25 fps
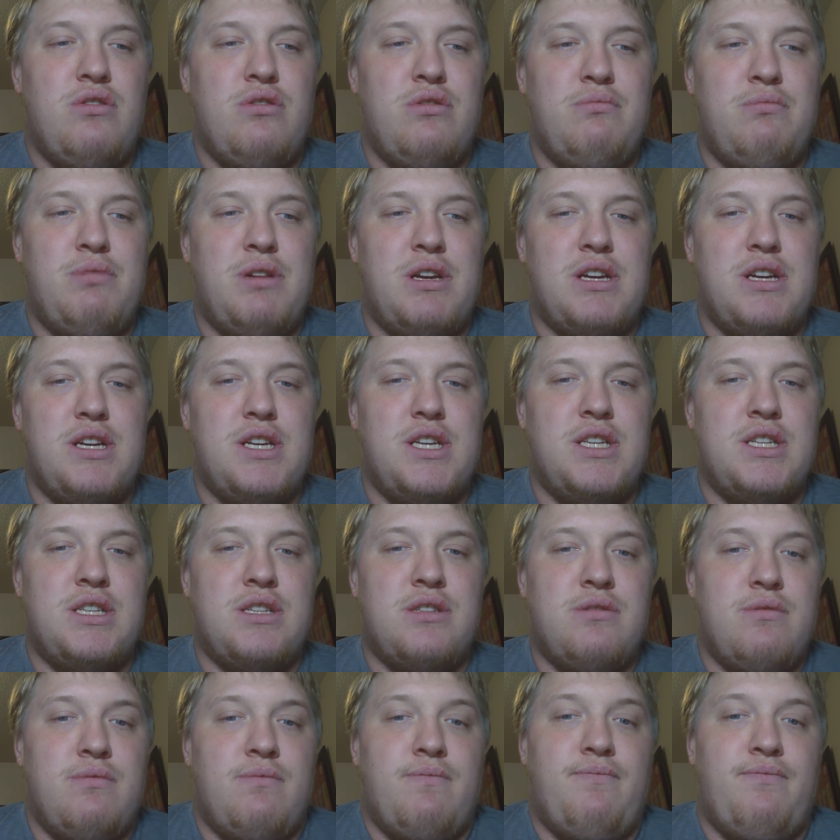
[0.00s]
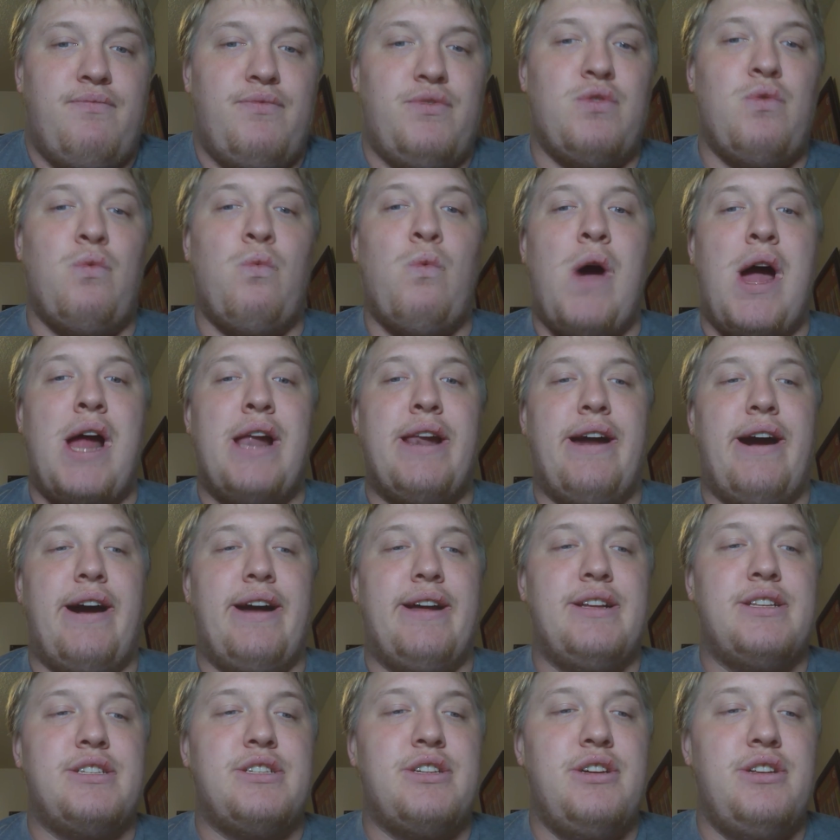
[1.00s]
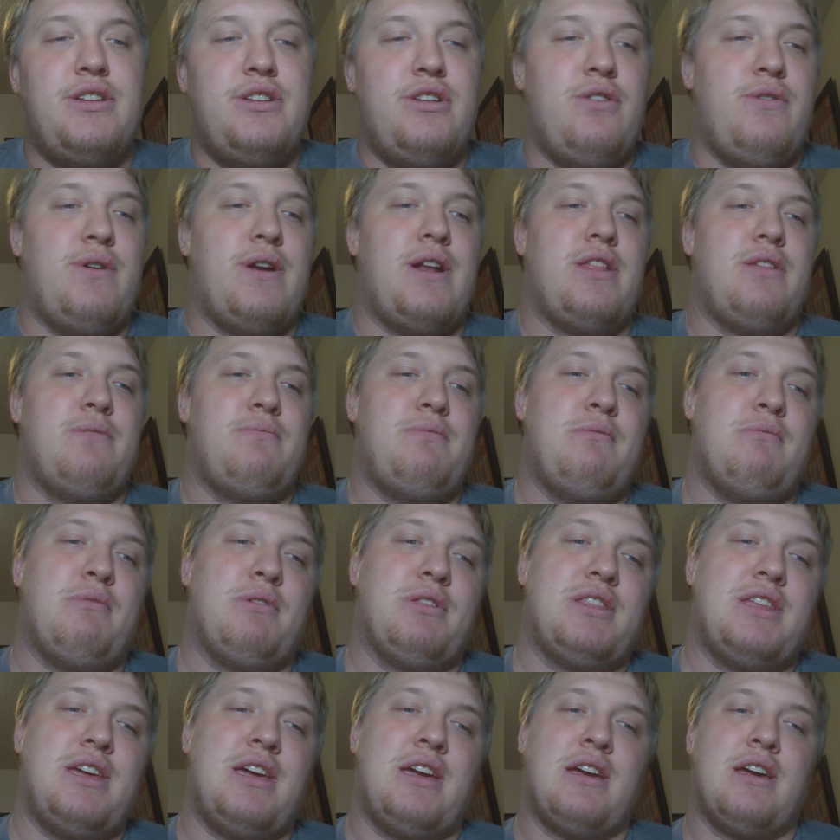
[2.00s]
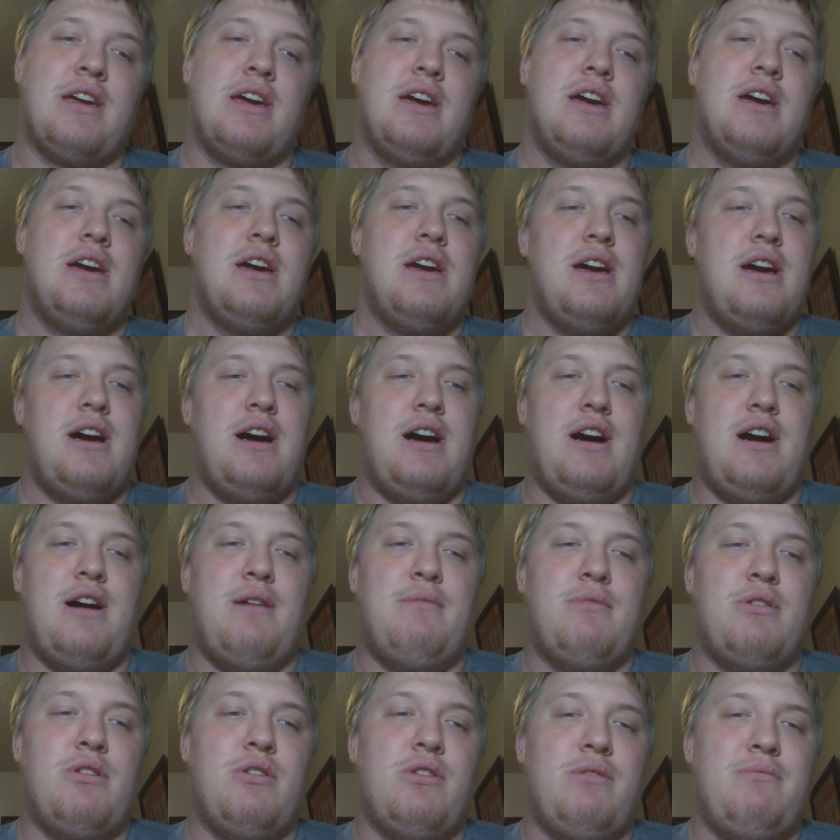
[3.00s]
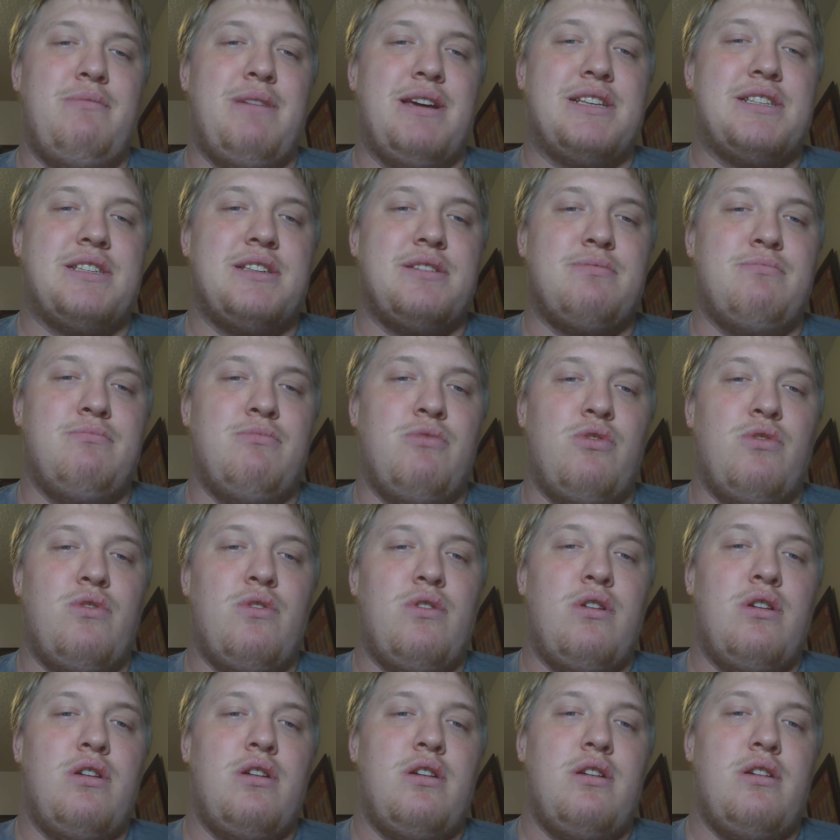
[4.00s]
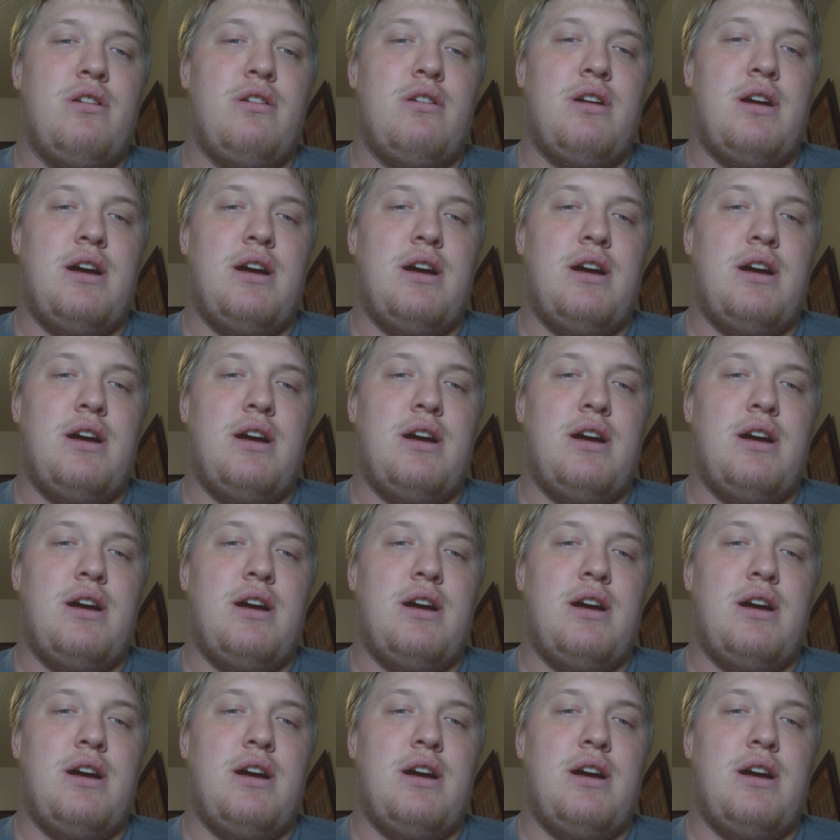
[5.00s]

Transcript: going, because why not? It's good to know what other people think. It only makes us more,